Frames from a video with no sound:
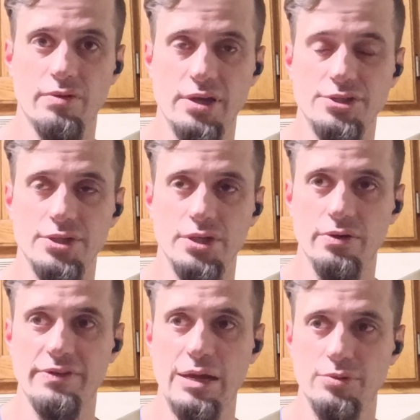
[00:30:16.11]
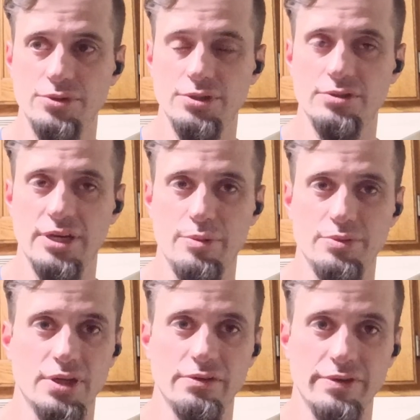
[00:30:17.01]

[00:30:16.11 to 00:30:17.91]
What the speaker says: ratio of apple juice and apple cider